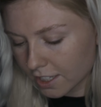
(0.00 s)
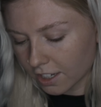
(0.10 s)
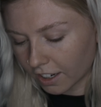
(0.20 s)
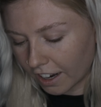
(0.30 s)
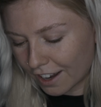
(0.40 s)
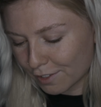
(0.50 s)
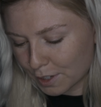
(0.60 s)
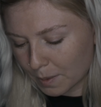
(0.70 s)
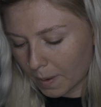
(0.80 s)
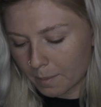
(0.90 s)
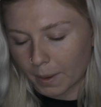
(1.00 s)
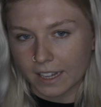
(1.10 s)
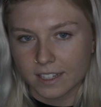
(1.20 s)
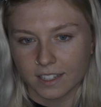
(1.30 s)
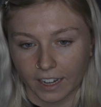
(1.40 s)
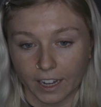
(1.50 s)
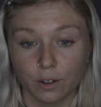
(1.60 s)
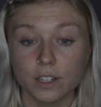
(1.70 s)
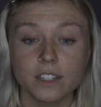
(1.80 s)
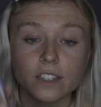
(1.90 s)
to start off with my base like I
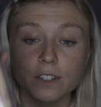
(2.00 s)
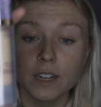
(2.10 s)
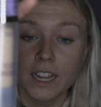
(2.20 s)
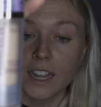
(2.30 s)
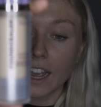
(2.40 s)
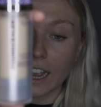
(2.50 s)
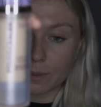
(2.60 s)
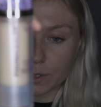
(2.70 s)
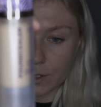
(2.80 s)
always do. I'm